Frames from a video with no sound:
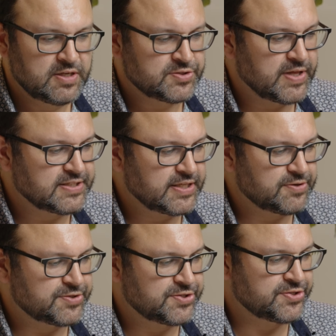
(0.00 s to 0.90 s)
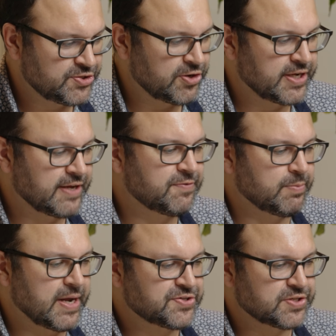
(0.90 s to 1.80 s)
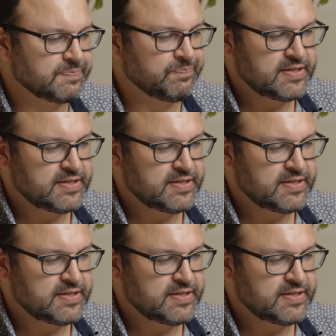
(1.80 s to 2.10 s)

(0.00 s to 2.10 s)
So that's like our starting information.